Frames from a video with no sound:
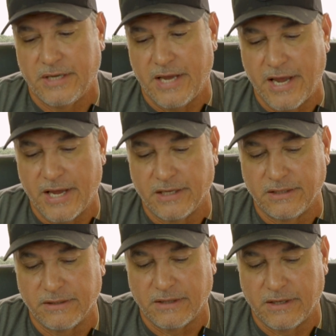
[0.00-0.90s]

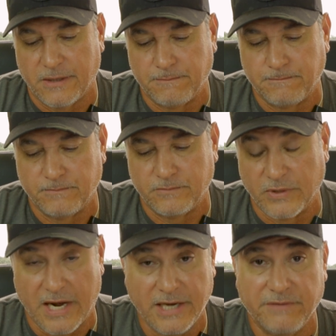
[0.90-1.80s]
And
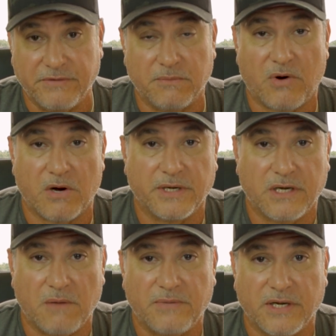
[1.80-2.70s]
when I lived in apartment
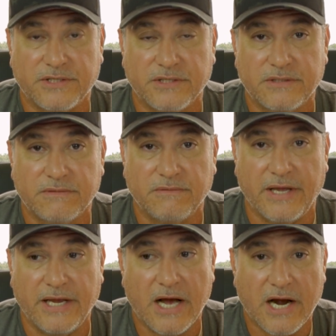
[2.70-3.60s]
complexes,
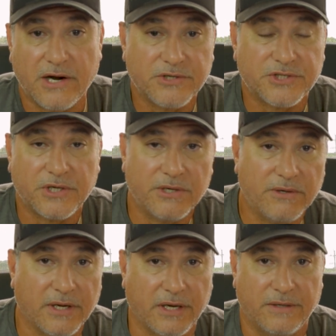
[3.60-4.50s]
they hired
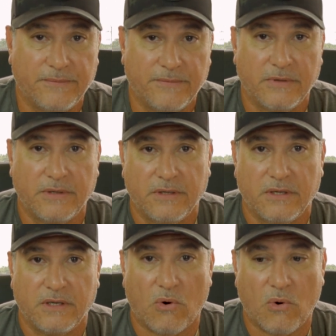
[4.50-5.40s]
security,
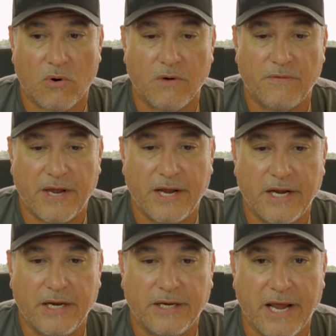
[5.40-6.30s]
or
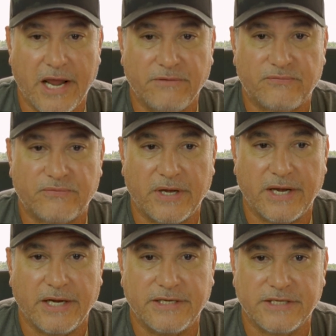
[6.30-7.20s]
they gave
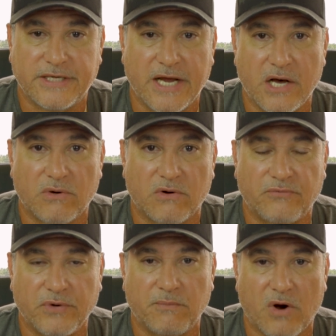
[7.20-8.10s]
a discount or a
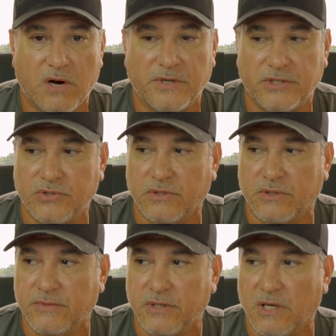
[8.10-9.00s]
free apartment
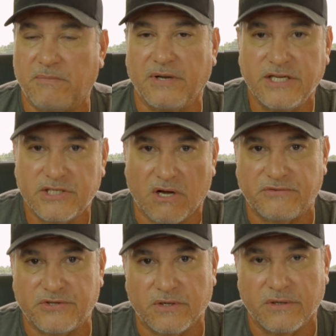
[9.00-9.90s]
to a police
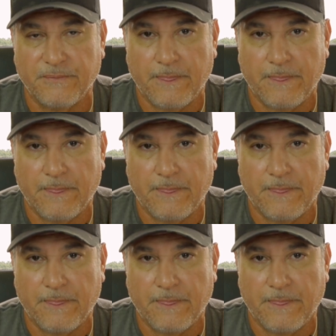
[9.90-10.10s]
officer